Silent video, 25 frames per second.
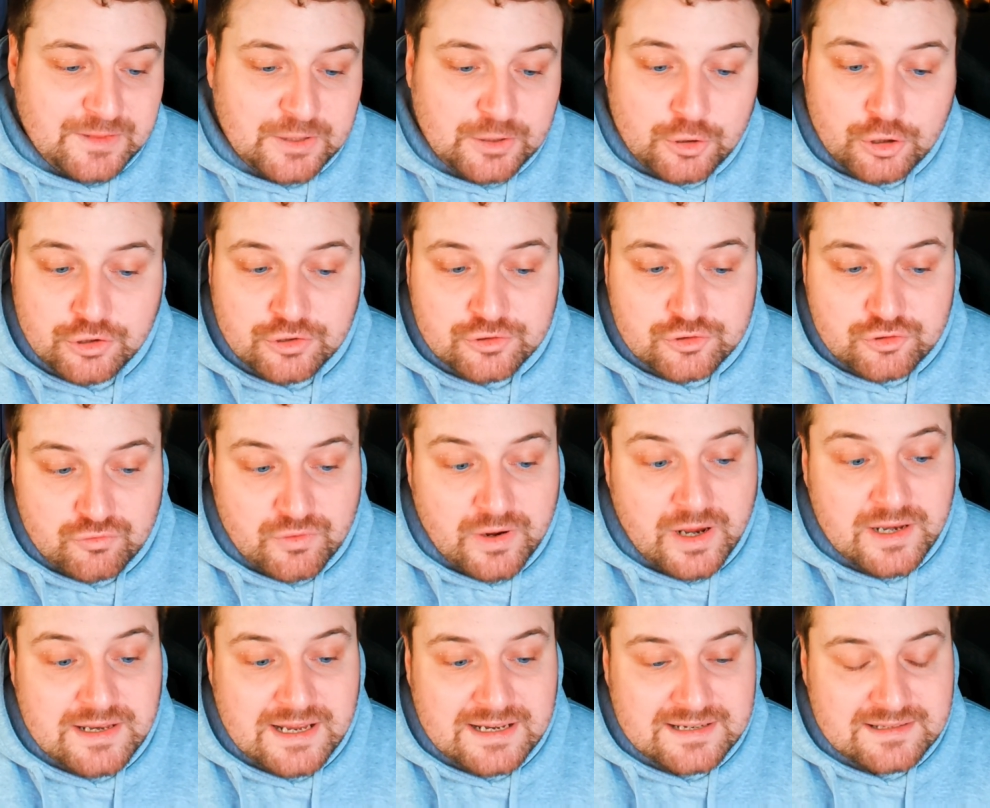They couldn't
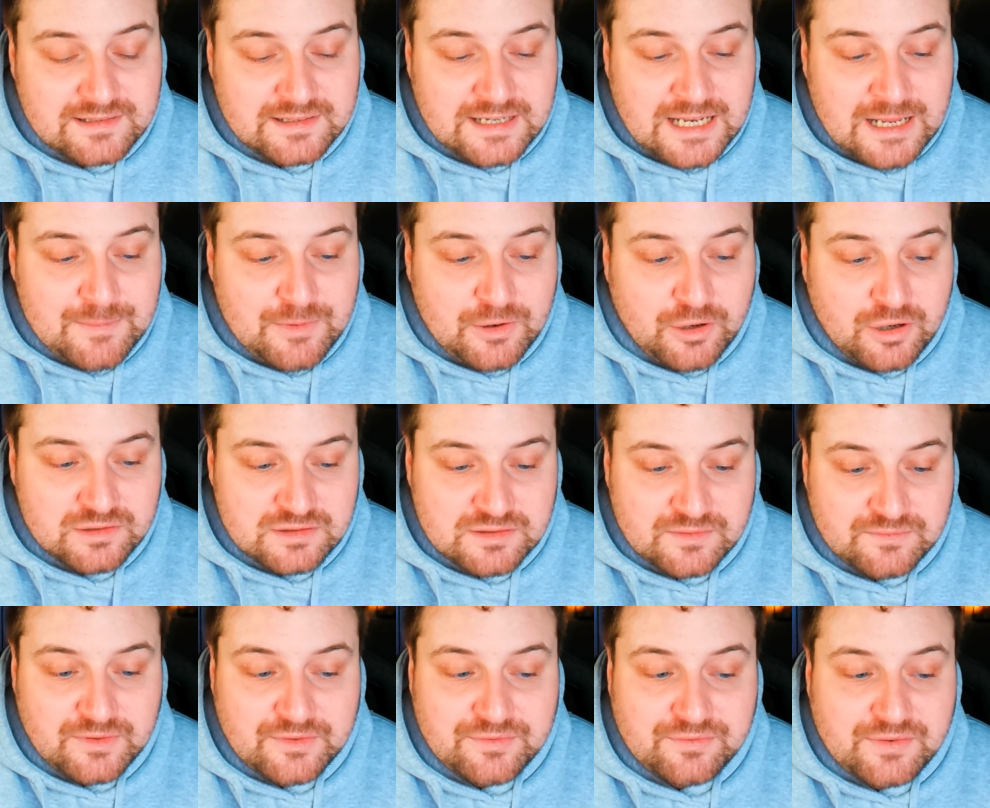train yesterday
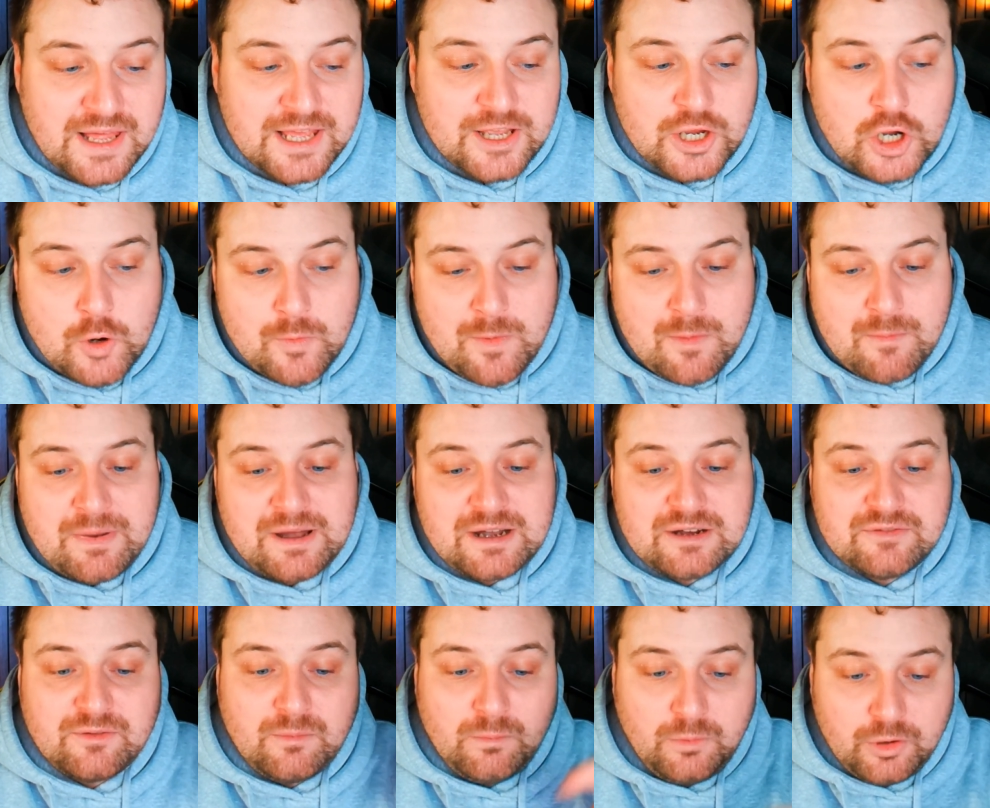because of the flight coming
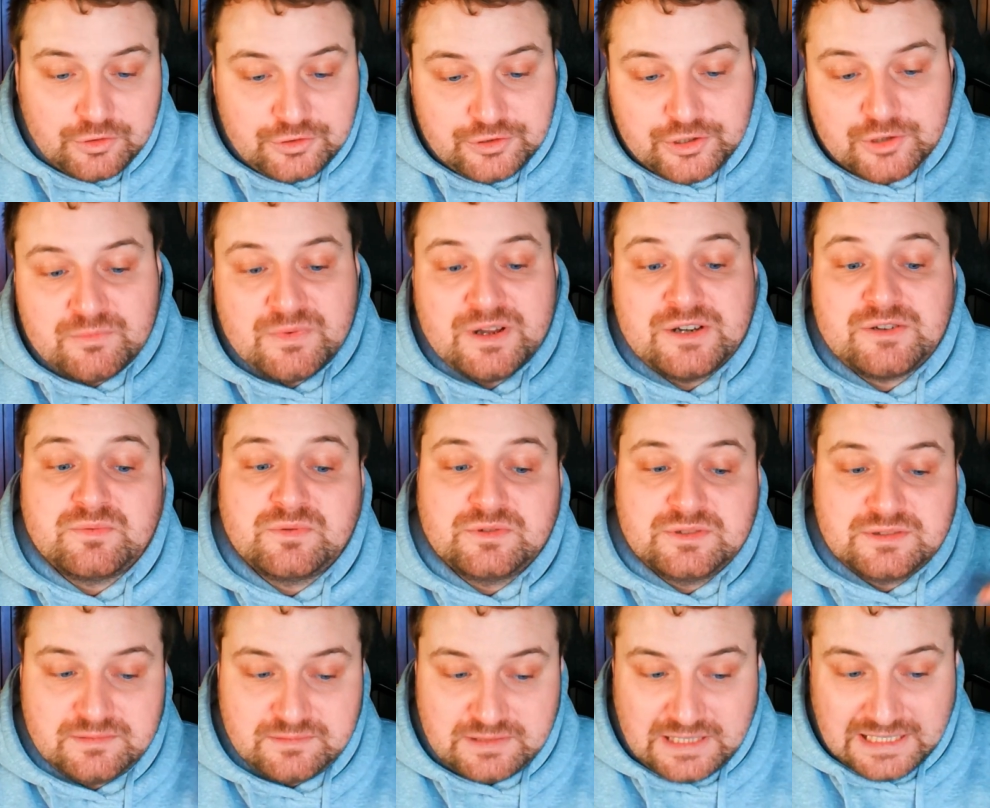back from London, which
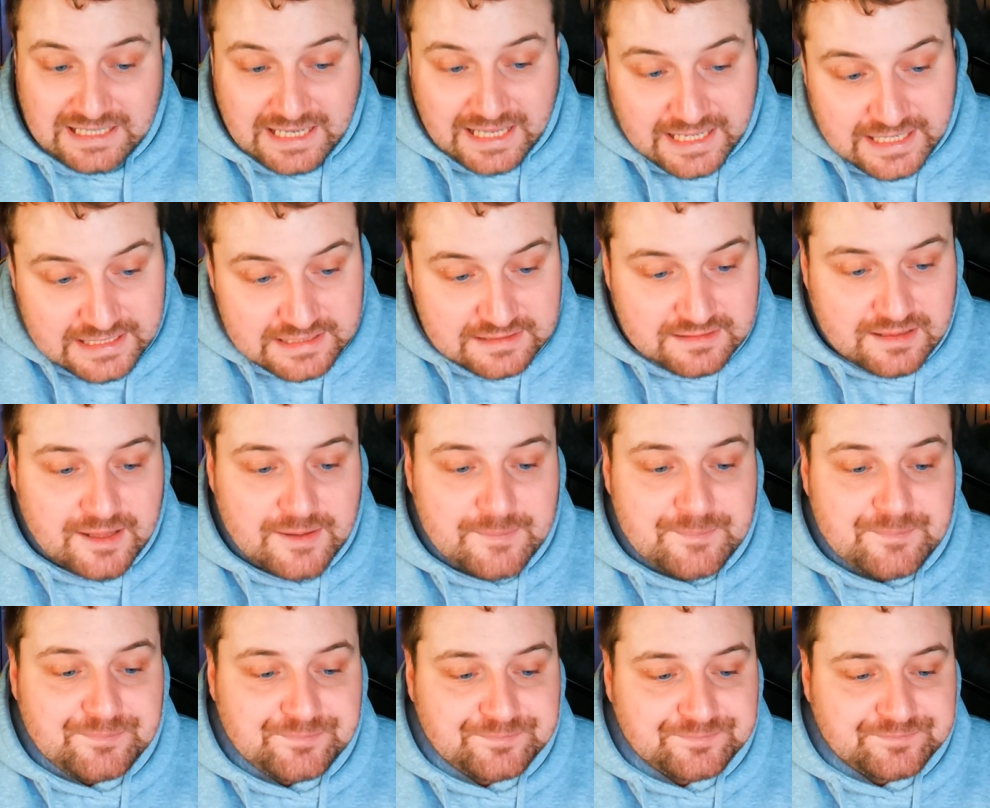would delayed
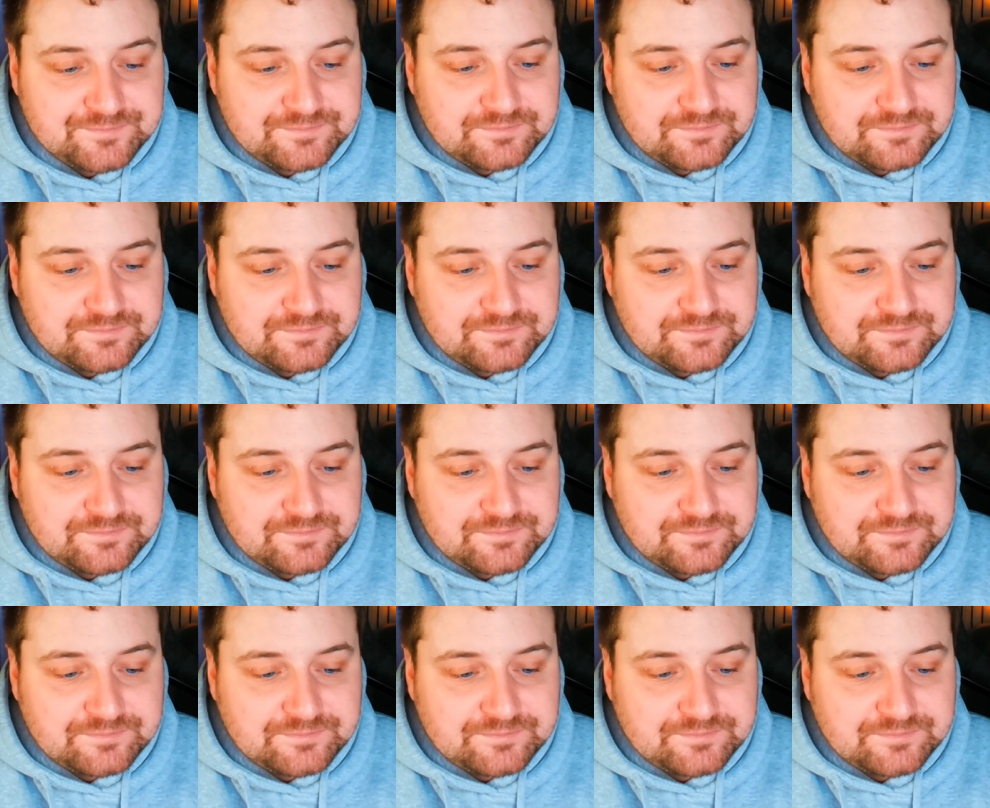them.